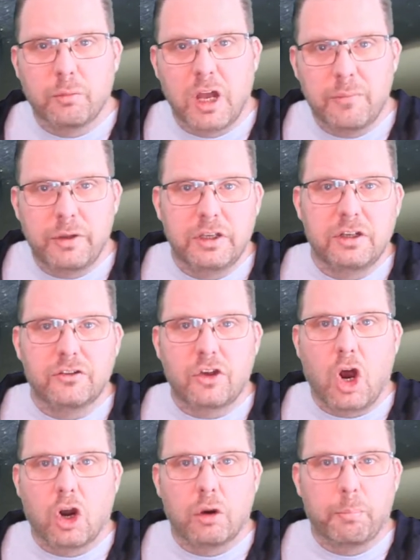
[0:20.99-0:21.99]
My opinions
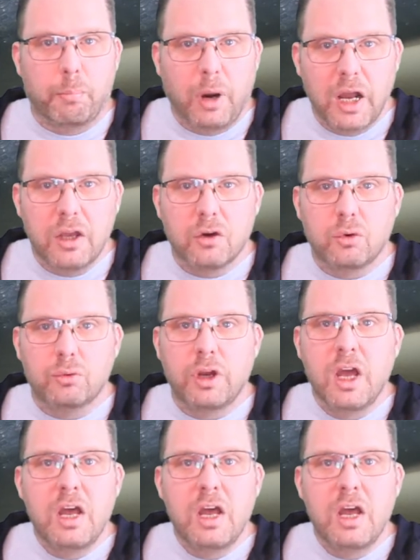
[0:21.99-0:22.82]
are my own,